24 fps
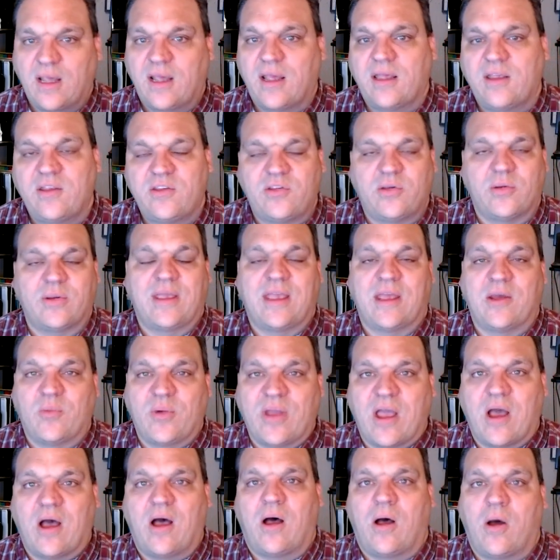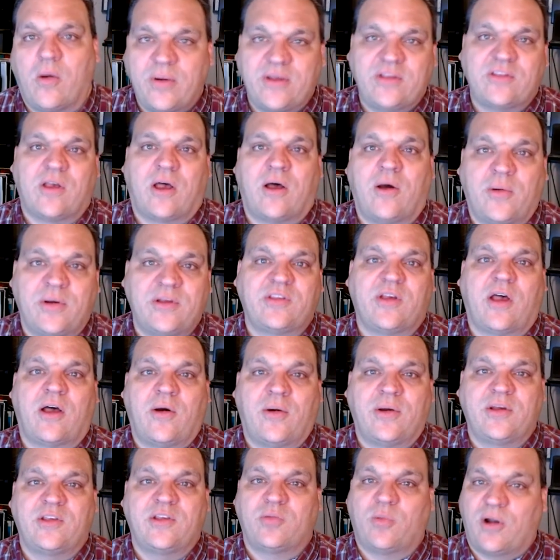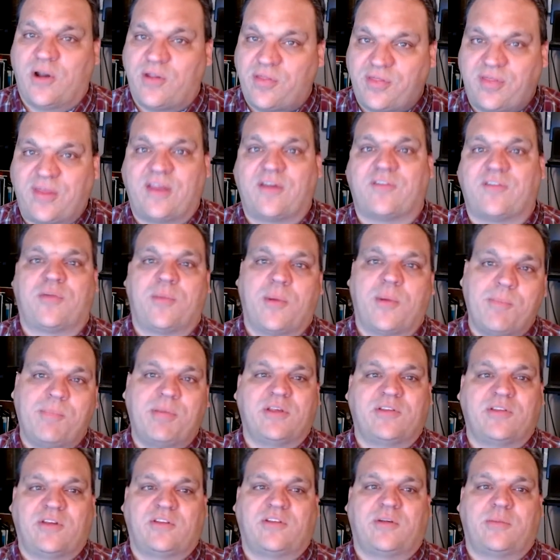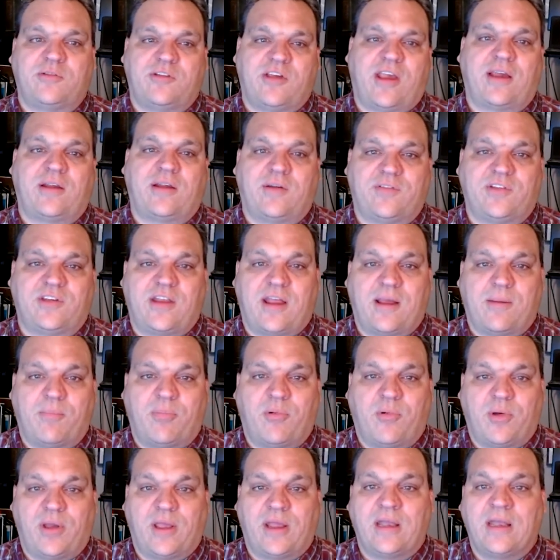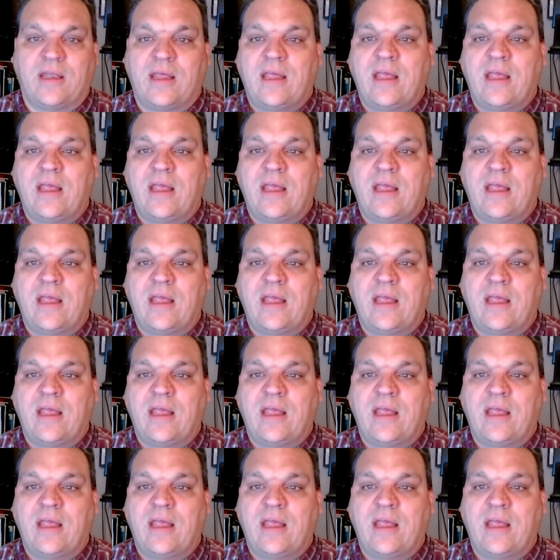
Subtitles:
So again, we always want to think from a business objective standpoint.